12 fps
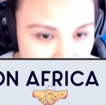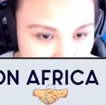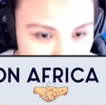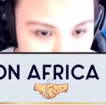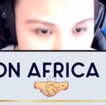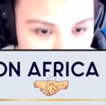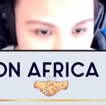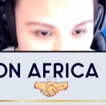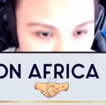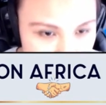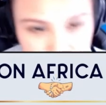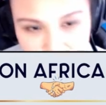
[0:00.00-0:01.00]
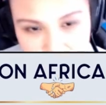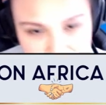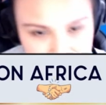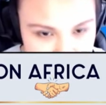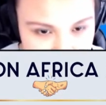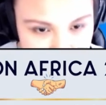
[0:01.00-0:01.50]
I think also the
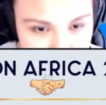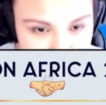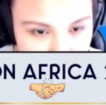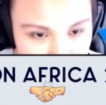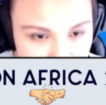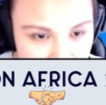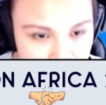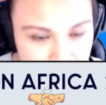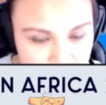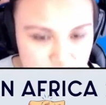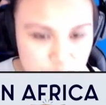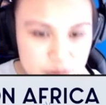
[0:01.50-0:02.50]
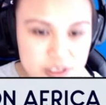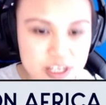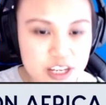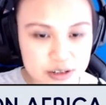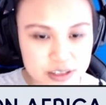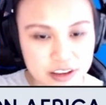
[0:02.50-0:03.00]
license. So, but the most
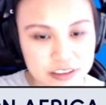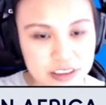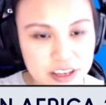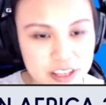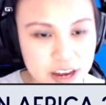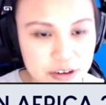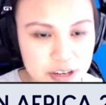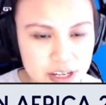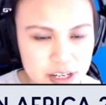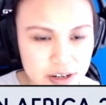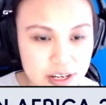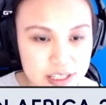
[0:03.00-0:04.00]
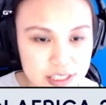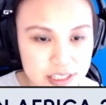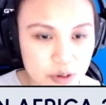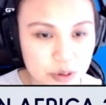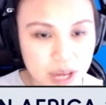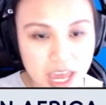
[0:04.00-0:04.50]
interesting thing now here is the
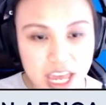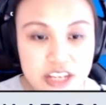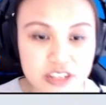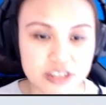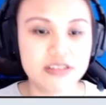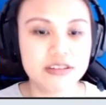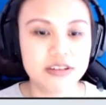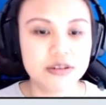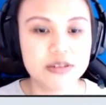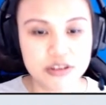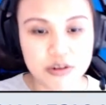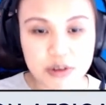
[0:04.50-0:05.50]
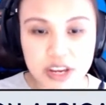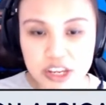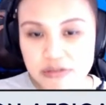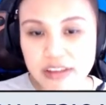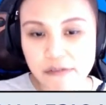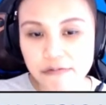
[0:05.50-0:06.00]
location. So it's showing you
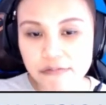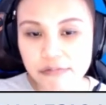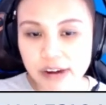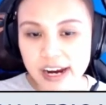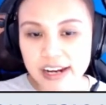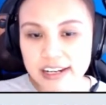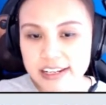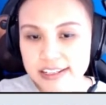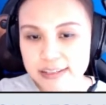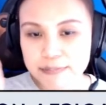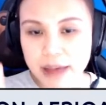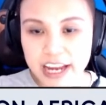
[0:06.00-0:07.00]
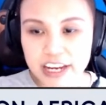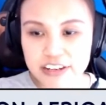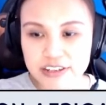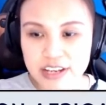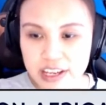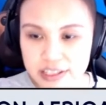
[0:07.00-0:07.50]
that where this package
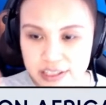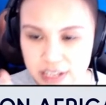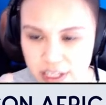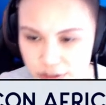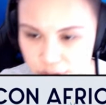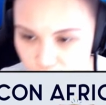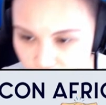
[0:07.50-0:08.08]
is installed.